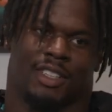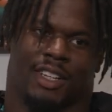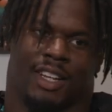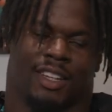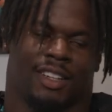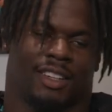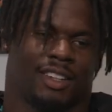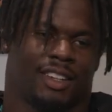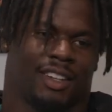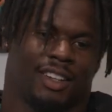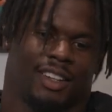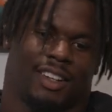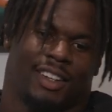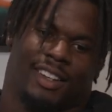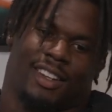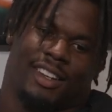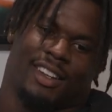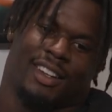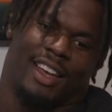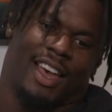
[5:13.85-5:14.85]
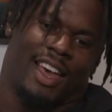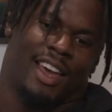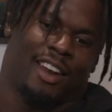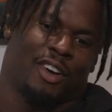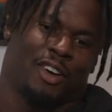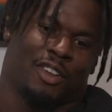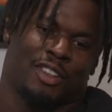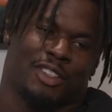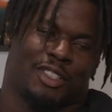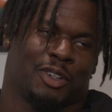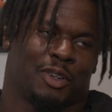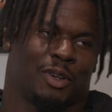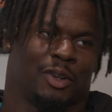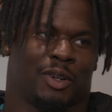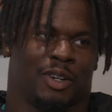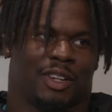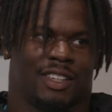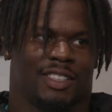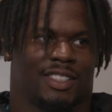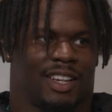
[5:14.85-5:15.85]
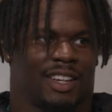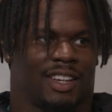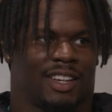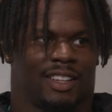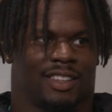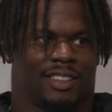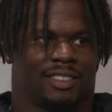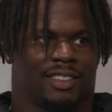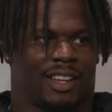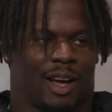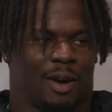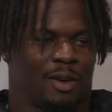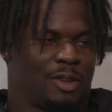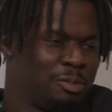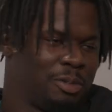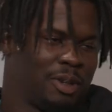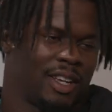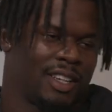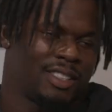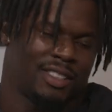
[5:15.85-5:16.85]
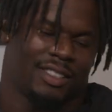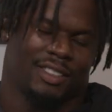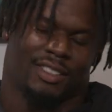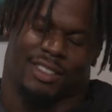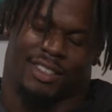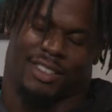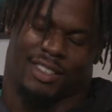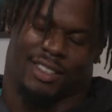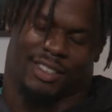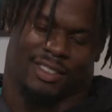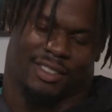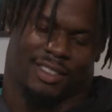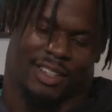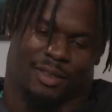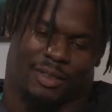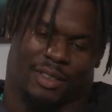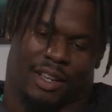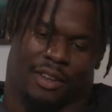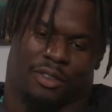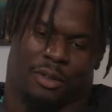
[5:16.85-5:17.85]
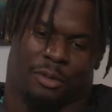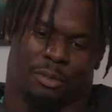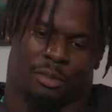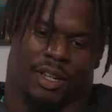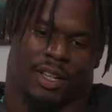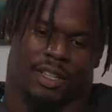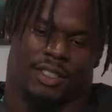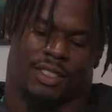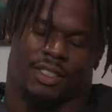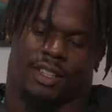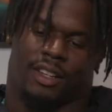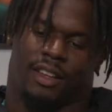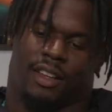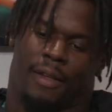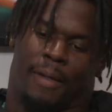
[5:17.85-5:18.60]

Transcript: I had all the toys. I was blessed. I'm definitely blessed.